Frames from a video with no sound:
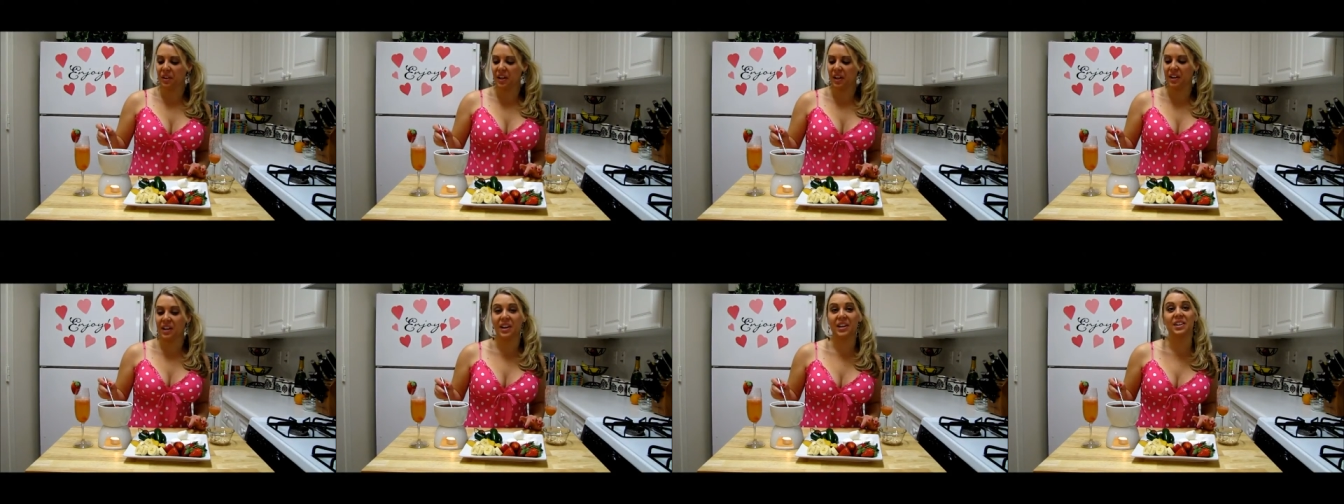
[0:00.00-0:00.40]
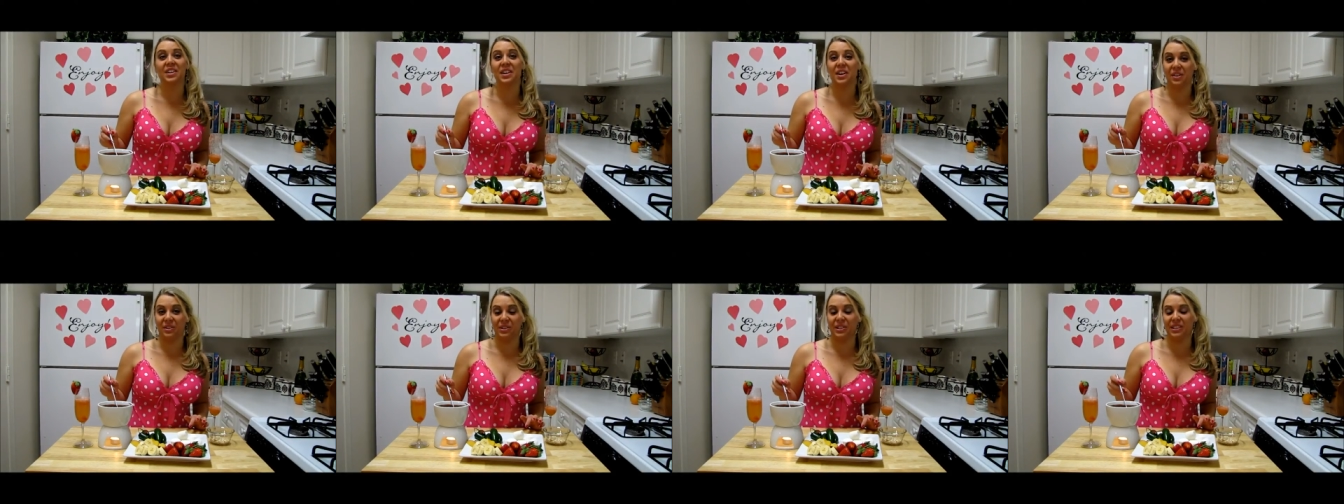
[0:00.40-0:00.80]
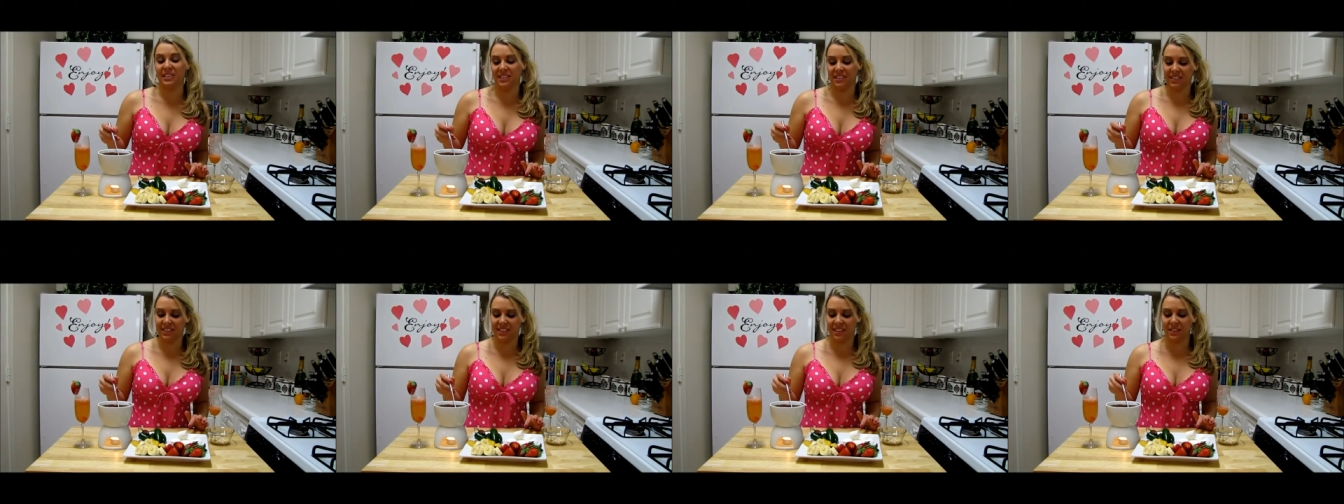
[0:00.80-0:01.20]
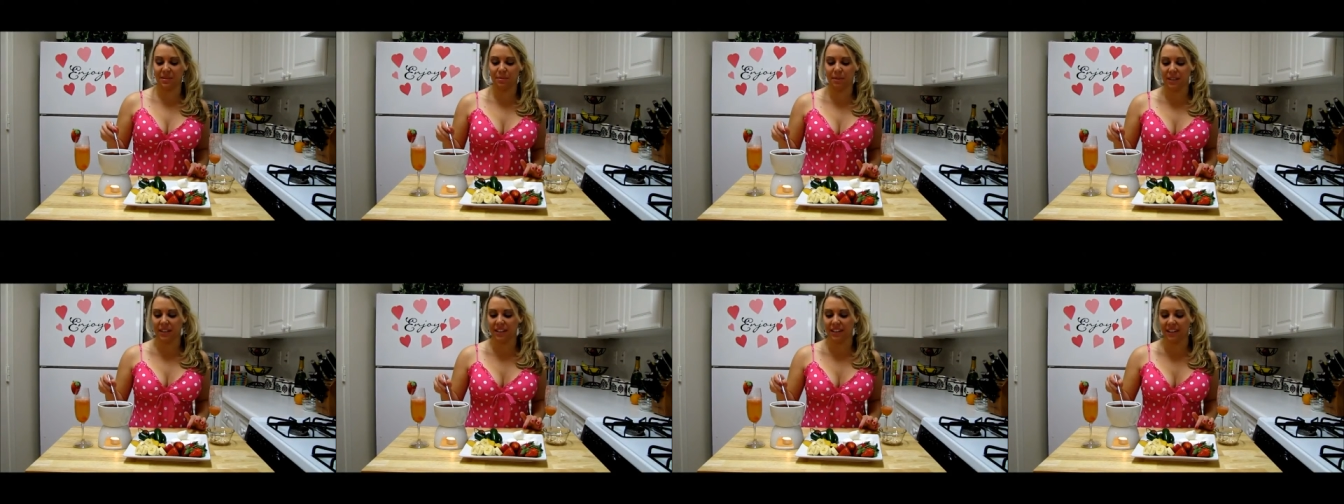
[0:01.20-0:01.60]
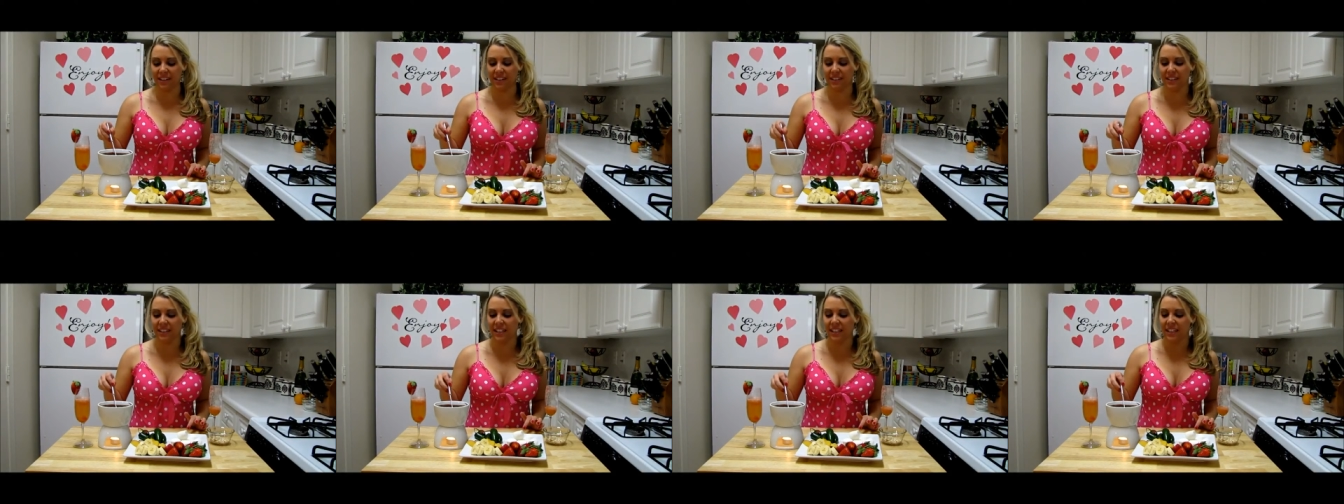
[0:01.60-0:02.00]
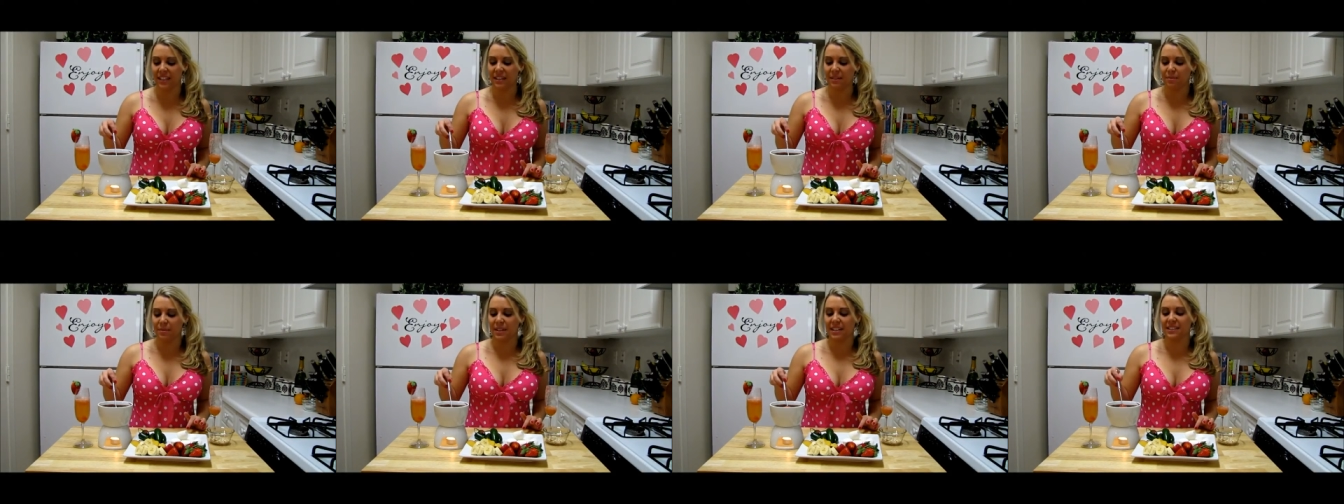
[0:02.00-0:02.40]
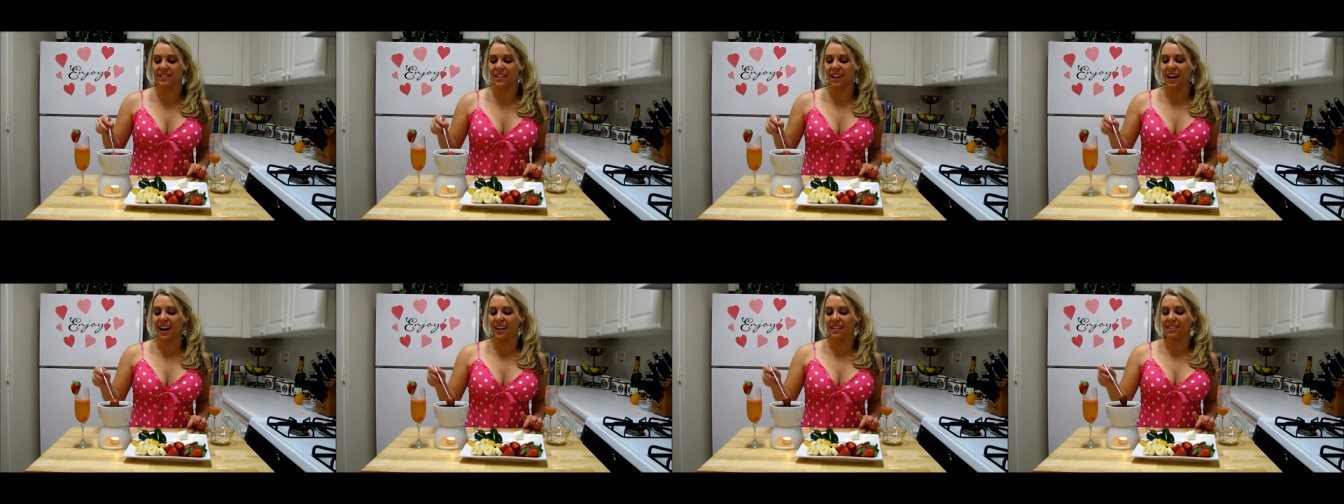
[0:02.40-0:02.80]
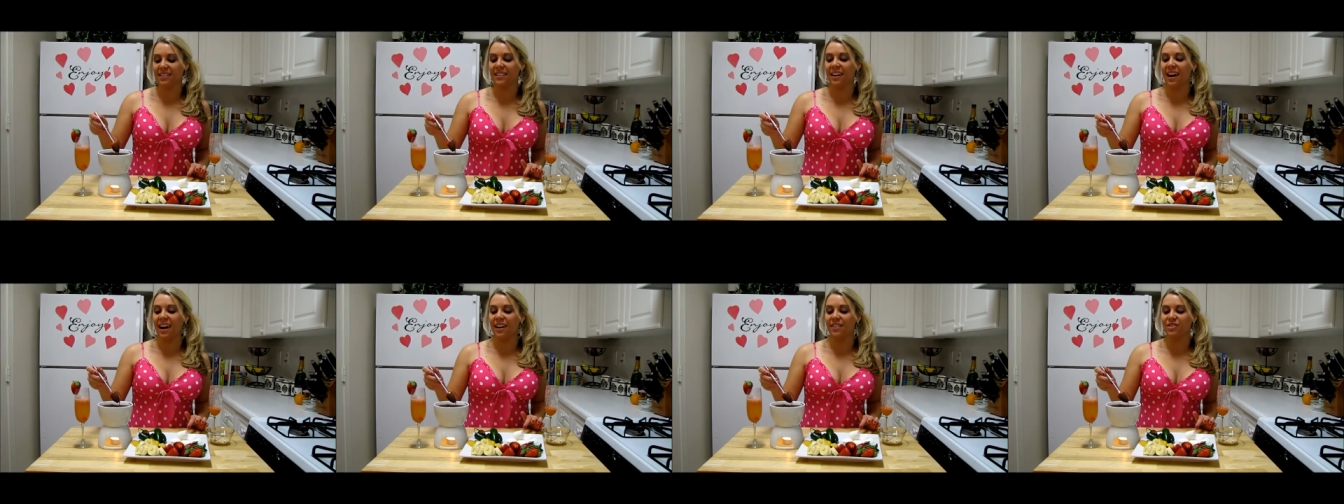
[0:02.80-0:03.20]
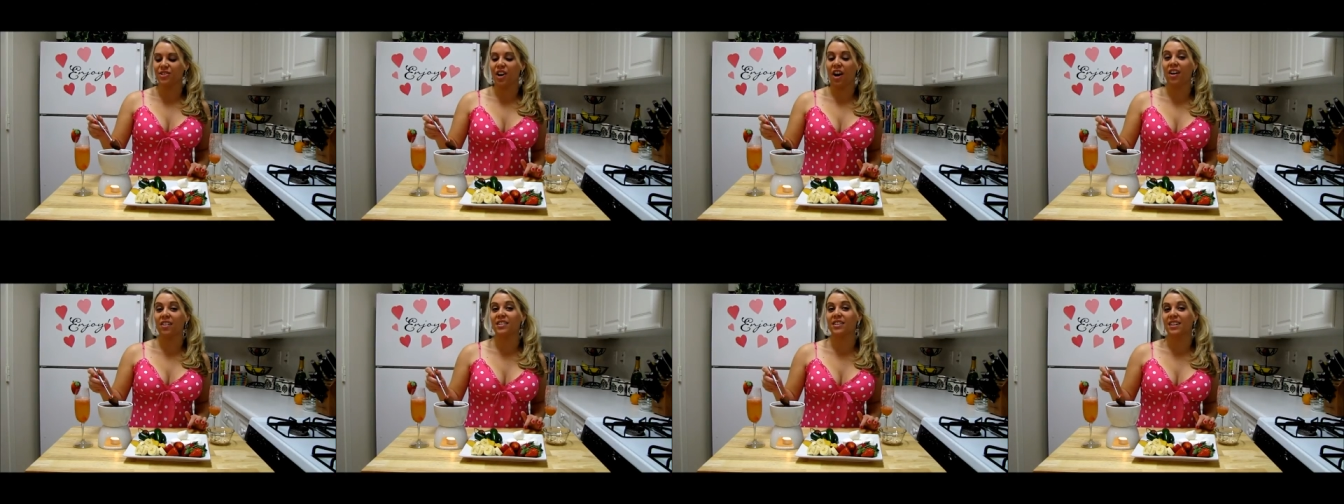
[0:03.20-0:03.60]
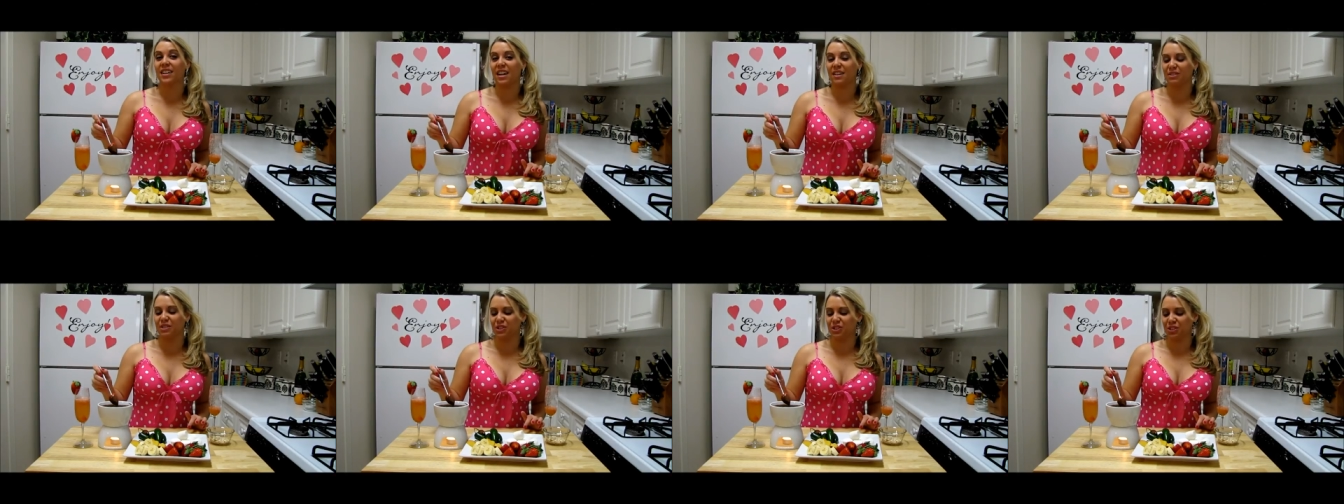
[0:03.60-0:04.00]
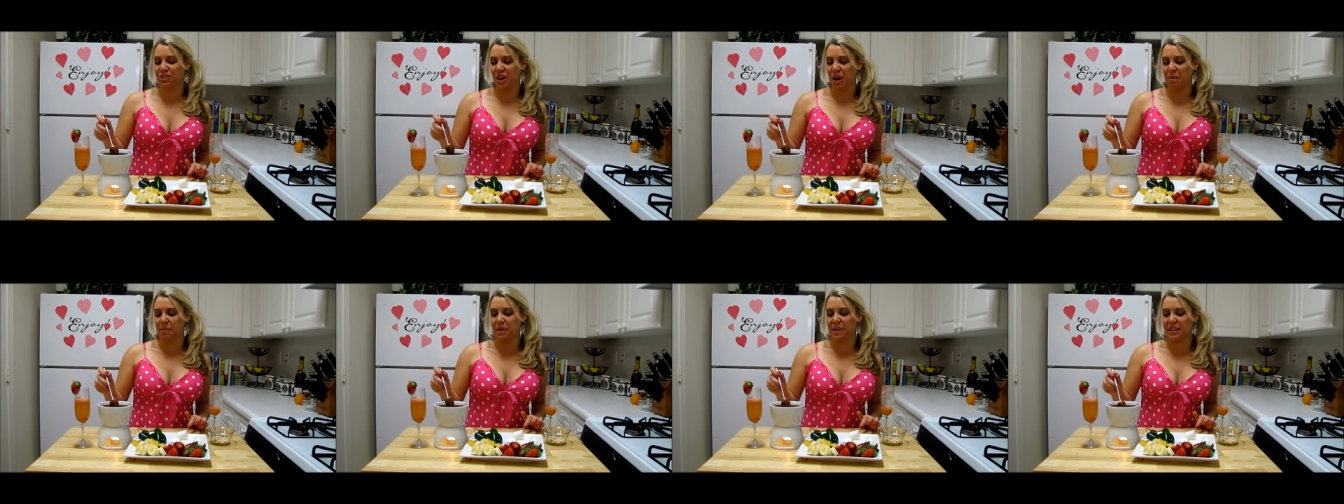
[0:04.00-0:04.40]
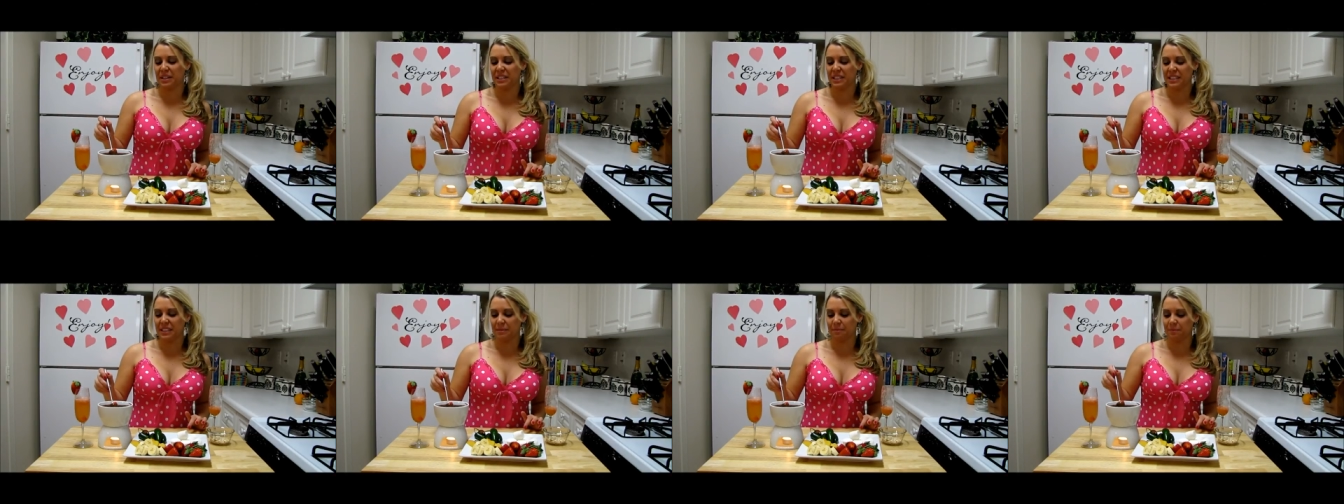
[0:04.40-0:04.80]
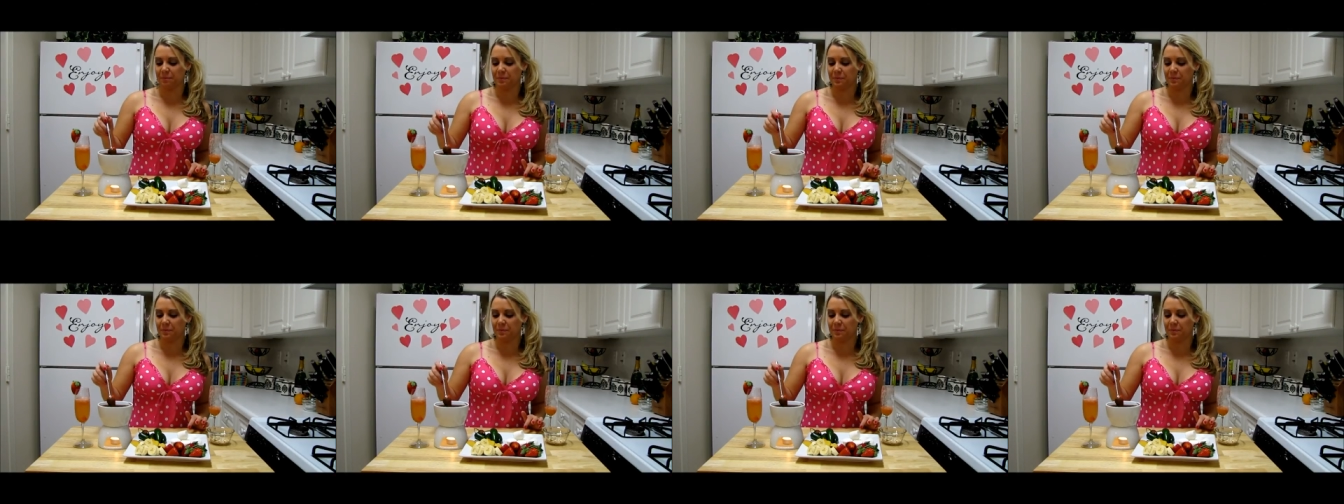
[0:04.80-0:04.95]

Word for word: And I know this is going to be good because I love chocolate covered strawberries.